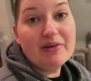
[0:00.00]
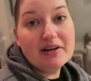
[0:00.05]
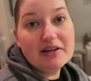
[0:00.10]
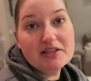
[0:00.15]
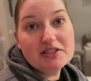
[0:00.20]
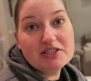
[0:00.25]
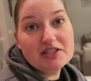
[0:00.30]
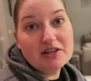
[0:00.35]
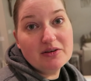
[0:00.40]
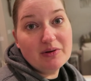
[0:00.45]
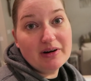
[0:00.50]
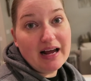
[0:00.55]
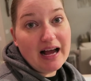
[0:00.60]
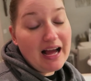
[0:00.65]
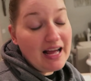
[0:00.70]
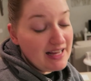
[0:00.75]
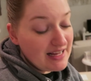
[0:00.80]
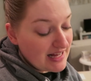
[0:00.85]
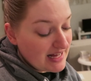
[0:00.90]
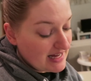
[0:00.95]
wanted to share what
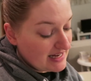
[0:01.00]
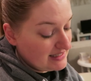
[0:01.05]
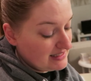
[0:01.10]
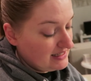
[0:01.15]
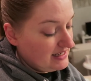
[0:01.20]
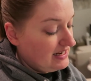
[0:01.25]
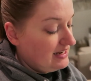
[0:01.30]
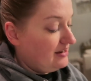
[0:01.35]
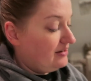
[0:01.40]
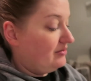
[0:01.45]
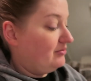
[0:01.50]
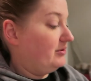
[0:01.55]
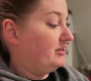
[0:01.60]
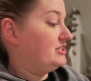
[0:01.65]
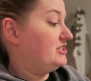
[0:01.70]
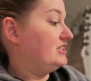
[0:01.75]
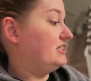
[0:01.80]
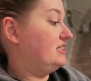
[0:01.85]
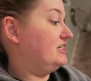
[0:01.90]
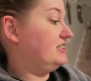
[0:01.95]
I got,
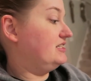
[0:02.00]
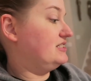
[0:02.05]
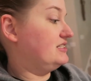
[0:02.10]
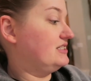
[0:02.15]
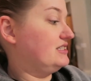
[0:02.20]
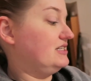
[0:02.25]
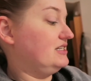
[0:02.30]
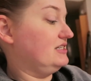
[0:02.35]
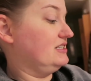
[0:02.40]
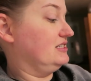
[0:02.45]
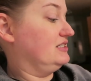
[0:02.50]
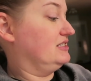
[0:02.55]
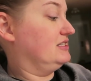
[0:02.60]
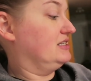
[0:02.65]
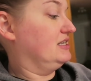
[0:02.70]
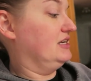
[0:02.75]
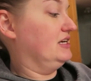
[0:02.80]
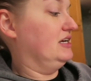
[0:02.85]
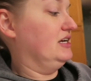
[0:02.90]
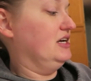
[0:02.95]
which is
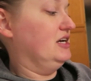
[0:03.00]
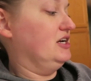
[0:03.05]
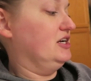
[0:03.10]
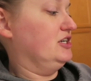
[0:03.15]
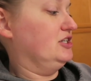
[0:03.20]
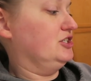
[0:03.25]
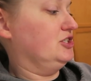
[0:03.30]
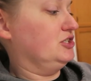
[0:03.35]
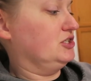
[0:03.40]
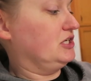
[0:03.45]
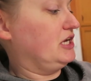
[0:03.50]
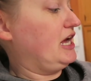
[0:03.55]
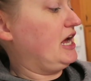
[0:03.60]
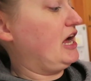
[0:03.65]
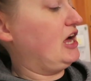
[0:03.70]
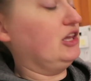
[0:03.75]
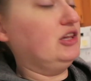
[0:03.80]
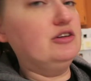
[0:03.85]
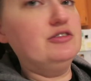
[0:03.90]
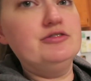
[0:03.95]
this
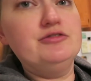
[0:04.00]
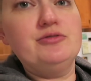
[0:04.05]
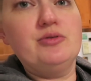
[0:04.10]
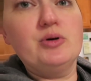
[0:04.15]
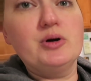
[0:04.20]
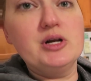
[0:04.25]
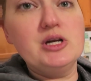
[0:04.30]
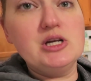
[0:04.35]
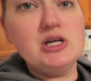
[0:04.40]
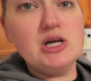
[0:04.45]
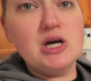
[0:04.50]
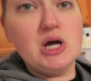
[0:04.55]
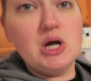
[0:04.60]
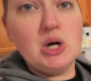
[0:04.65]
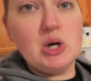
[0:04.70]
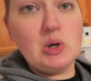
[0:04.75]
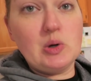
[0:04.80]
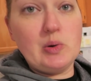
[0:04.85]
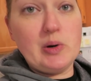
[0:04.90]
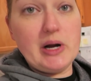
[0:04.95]

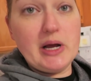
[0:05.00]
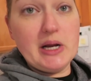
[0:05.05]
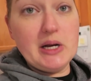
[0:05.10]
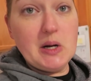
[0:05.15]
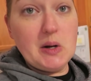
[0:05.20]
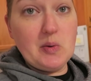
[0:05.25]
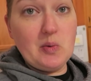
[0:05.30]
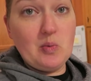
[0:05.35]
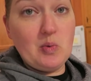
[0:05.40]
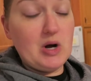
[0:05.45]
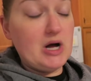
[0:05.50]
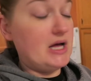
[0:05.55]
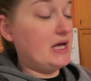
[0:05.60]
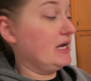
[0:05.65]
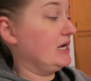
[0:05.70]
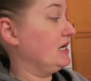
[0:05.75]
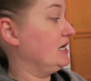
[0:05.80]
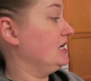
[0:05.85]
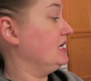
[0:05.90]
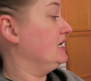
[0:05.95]
California red
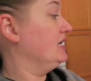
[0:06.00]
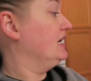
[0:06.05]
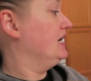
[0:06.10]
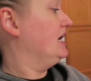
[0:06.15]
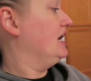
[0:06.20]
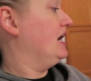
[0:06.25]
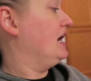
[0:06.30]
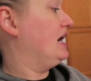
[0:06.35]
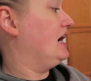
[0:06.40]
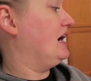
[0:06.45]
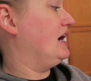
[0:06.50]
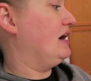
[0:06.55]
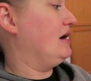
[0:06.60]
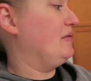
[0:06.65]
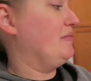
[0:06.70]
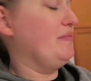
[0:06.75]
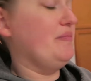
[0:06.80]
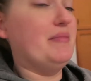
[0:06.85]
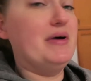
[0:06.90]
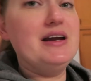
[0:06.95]
wine.
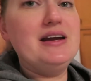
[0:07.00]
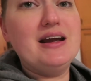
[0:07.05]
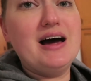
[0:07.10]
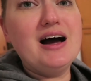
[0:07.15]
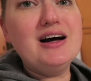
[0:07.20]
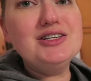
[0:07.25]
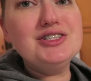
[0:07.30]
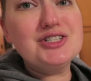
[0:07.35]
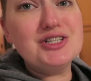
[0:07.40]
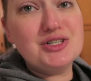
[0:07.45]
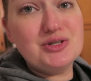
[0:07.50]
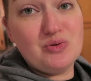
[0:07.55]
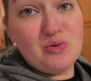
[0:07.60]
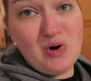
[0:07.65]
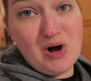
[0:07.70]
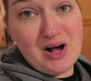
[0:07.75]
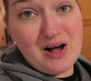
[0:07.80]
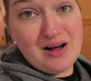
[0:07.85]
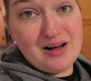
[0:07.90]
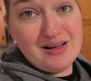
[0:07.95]
Uh, Menage a
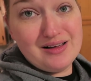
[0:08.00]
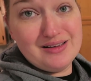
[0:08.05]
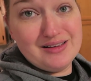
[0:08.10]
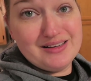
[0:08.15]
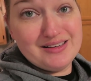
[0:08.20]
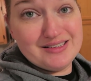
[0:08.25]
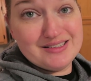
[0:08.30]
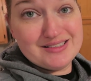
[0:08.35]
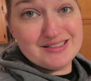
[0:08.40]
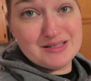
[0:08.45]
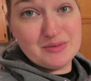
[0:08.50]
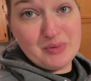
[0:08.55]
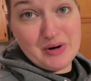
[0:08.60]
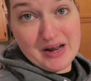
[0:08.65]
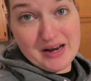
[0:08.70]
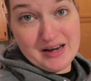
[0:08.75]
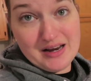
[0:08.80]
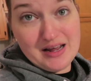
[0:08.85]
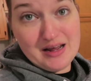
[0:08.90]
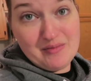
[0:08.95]
Trois is the
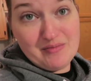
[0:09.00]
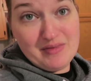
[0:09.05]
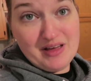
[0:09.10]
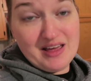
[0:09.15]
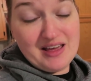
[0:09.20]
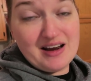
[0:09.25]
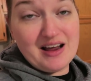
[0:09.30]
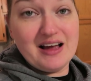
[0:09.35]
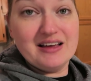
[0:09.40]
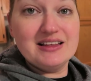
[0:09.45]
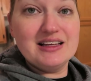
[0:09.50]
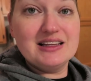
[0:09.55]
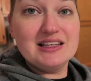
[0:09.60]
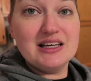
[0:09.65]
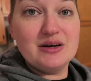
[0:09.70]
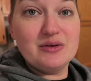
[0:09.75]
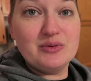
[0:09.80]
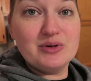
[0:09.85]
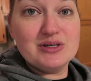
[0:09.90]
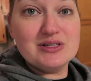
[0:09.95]
brand name, and I thought
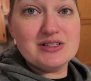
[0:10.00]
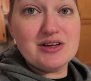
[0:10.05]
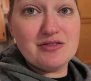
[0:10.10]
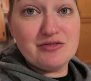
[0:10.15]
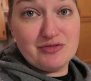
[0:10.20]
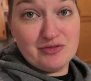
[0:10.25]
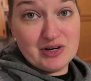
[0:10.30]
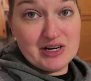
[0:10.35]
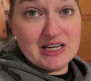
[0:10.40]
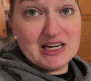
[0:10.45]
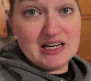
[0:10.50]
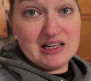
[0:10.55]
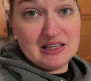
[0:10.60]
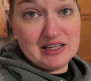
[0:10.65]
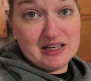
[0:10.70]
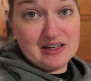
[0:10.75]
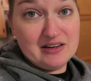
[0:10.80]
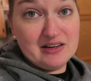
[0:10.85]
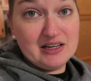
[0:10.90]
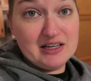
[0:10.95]
that was freaking
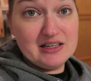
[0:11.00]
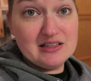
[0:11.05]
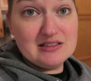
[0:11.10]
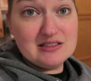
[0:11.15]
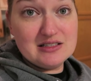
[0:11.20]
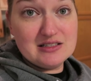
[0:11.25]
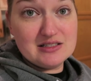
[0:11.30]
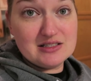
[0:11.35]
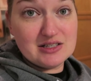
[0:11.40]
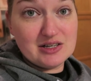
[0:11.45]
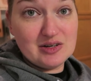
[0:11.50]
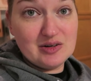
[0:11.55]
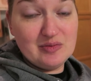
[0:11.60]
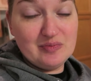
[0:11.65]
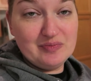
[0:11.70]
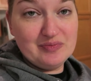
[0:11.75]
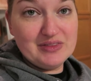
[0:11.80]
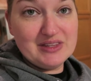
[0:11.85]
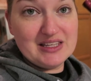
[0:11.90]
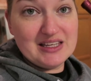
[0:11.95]
hilarious.
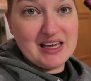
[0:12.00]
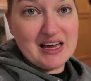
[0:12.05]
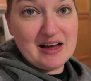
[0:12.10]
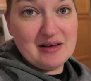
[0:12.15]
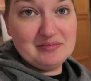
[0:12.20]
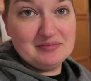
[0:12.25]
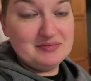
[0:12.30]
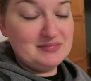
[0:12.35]
So yeah.